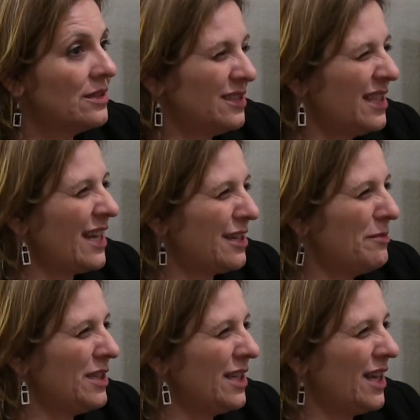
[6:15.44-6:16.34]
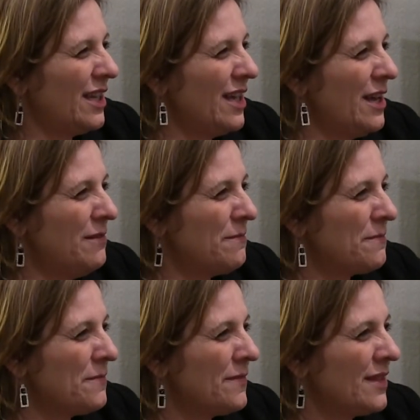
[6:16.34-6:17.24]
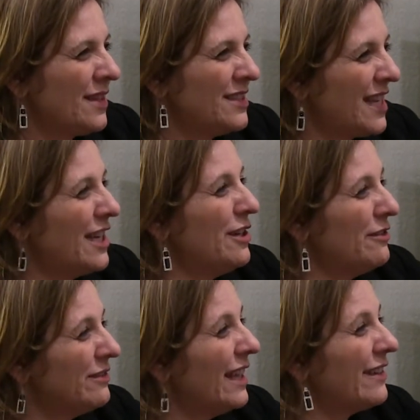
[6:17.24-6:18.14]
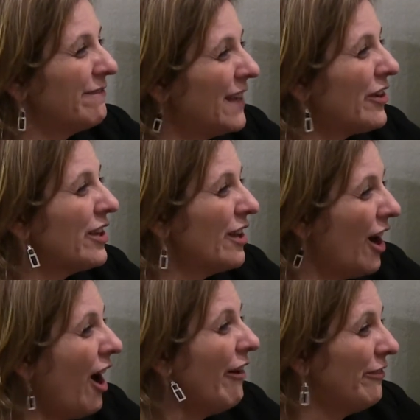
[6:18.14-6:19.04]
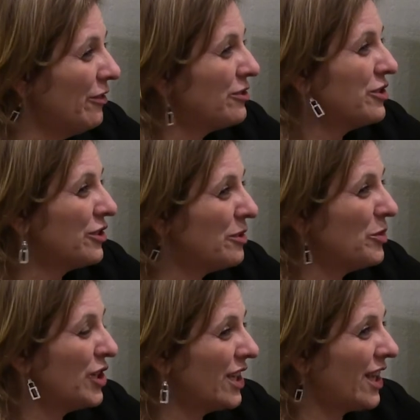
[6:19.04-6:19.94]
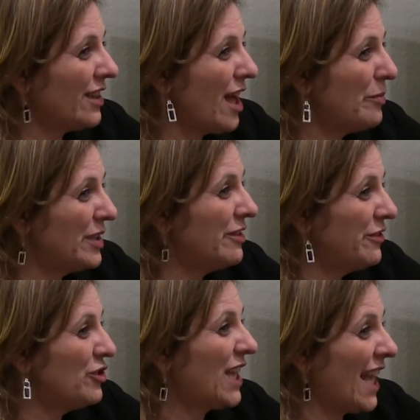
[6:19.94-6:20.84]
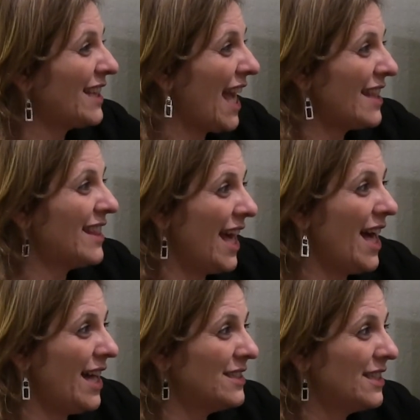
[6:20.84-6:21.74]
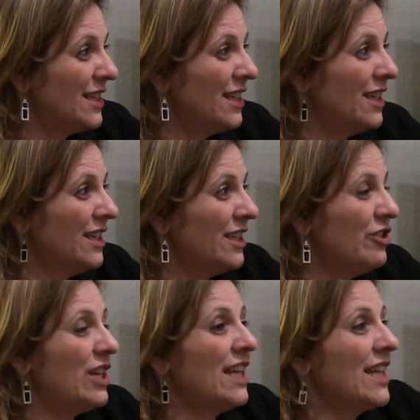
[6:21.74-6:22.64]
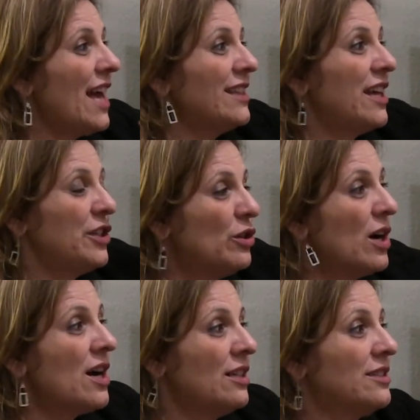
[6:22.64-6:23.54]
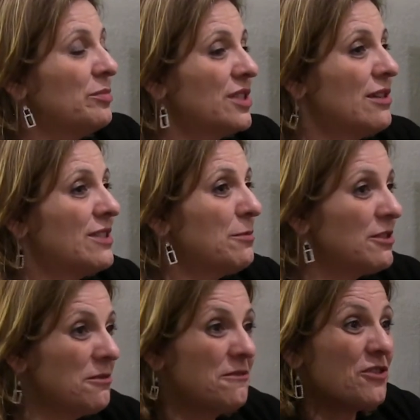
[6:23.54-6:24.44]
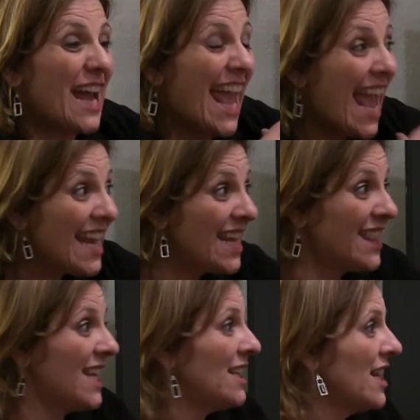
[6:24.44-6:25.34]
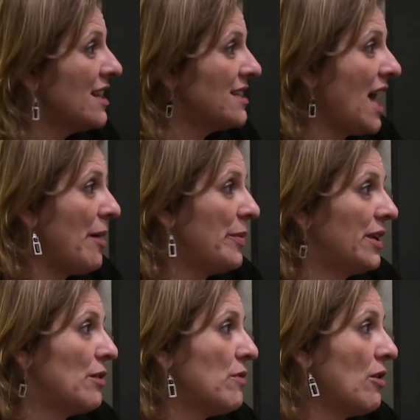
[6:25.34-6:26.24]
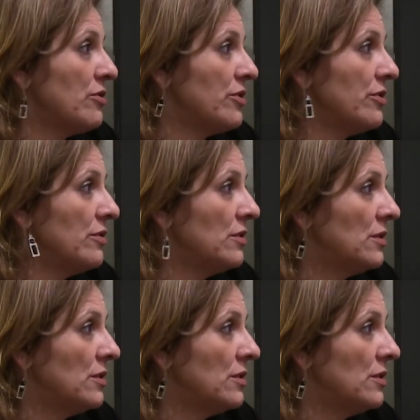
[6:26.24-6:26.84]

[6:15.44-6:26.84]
Does that communicate that? It's kind of like very awful to communicate that, but if you can get that, you can get that you are 100% responsible for anything that is happening around you.